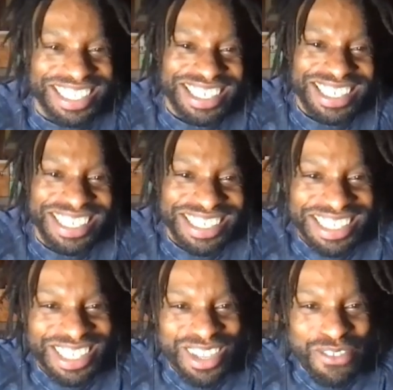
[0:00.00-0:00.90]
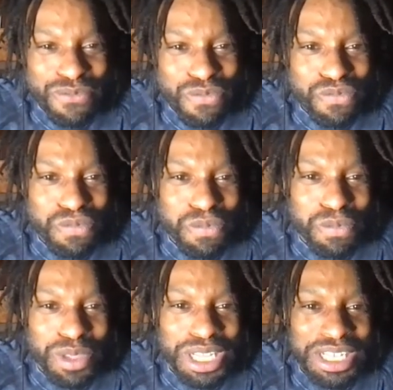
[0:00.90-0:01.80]

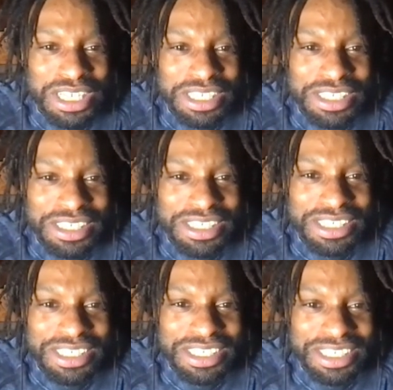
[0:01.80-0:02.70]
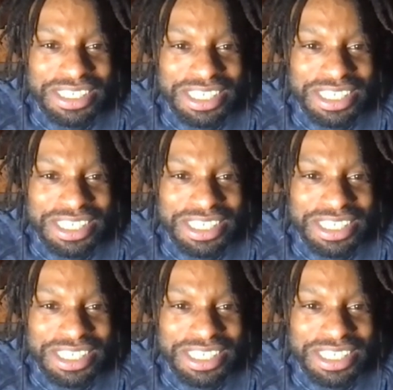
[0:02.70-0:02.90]
This person isn't speaking.